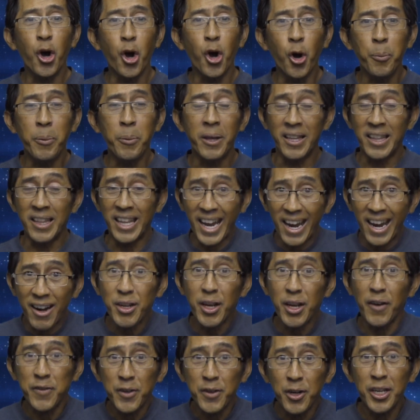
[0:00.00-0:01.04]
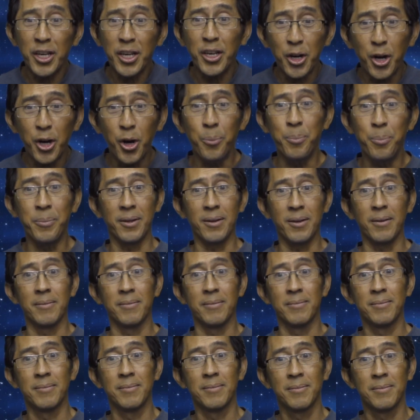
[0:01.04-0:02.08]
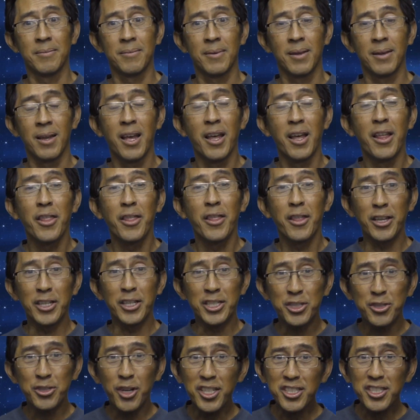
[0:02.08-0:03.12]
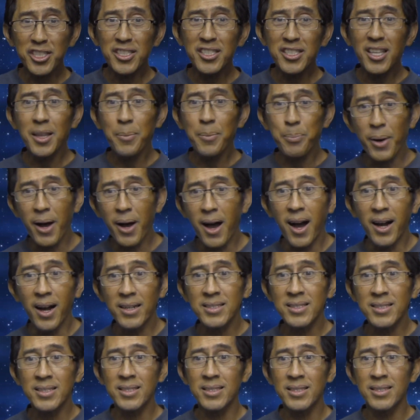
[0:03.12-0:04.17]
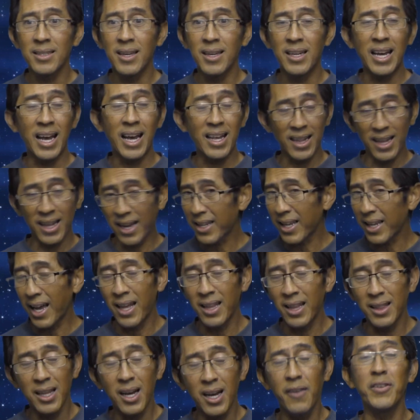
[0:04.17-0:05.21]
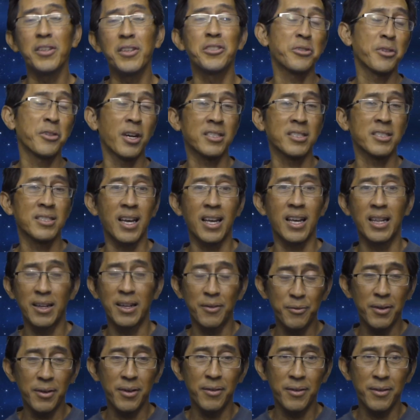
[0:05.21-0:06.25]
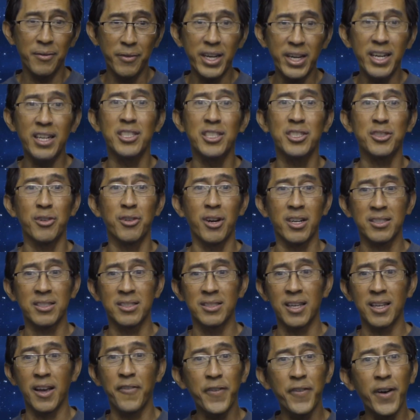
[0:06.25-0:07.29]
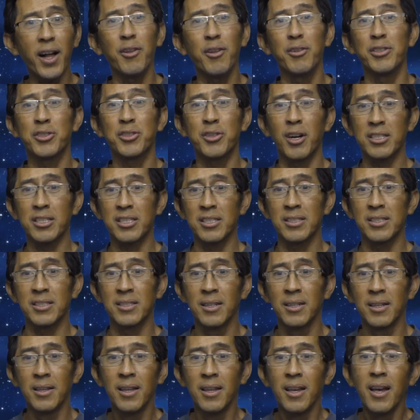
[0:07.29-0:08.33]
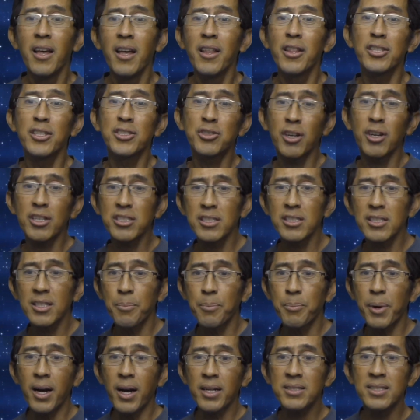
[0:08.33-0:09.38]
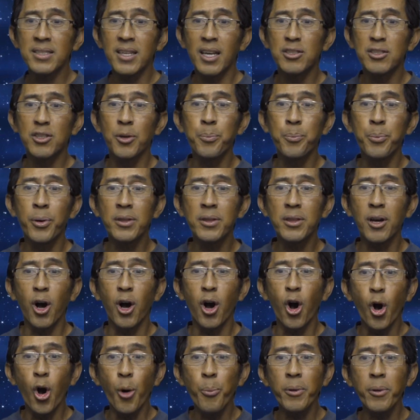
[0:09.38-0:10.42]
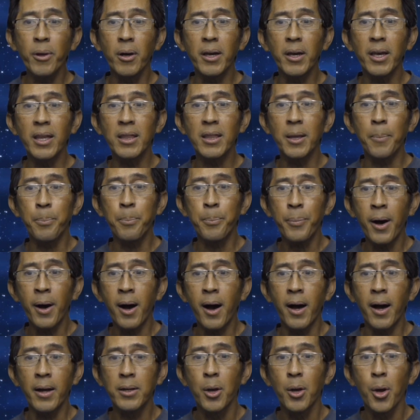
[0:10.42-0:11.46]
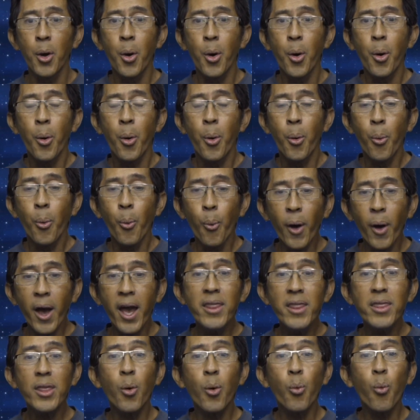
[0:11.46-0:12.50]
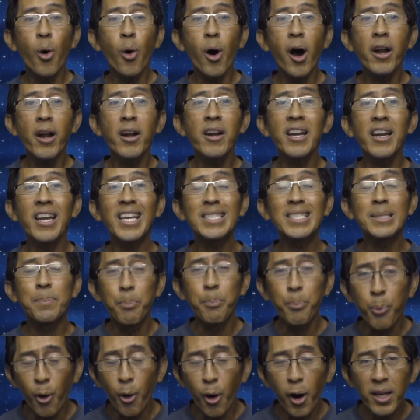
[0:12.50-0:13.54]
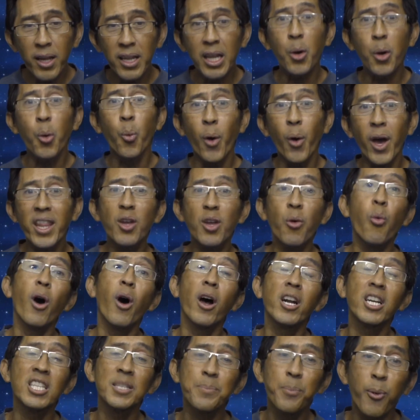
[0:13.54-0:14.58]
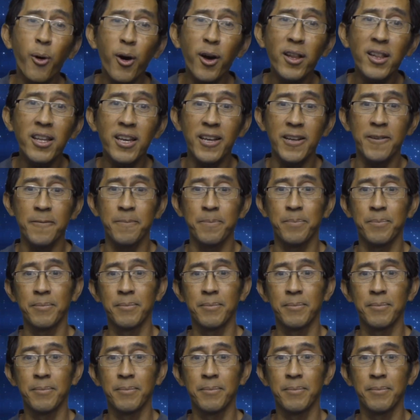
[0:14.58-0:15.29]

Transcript: oatmeal, in the area of cooking oatmeal, the instructions on the box, and I like I love instructions. I read instructions. I follow instructions. The instructions on the box says you put the oatmeal in the pot when the water is boiling. When the water is boiling.